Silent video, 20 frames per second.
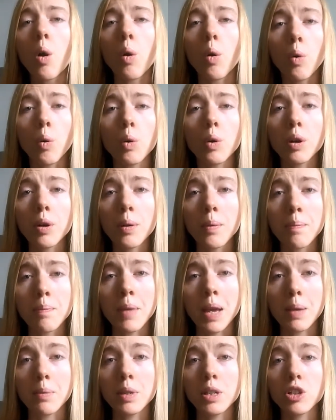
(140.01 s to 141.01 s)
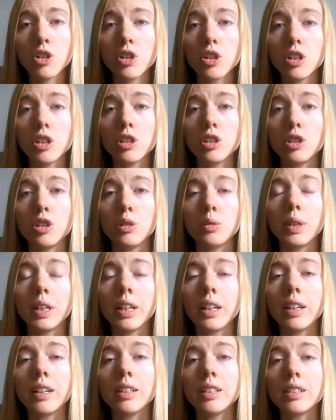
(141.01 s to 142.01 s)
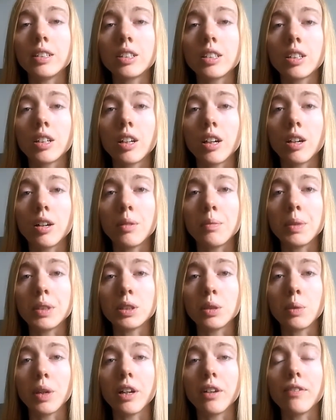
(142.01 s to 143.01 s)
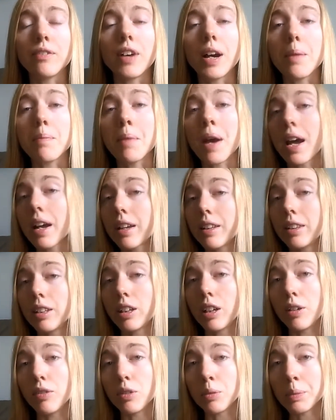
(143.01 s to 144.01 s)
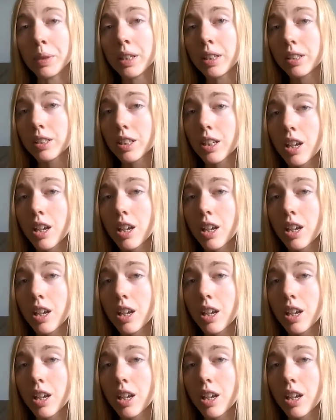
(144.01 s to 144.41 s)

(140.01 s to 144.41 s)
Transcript: or maybe she's doing it um, as a way to fight back at the government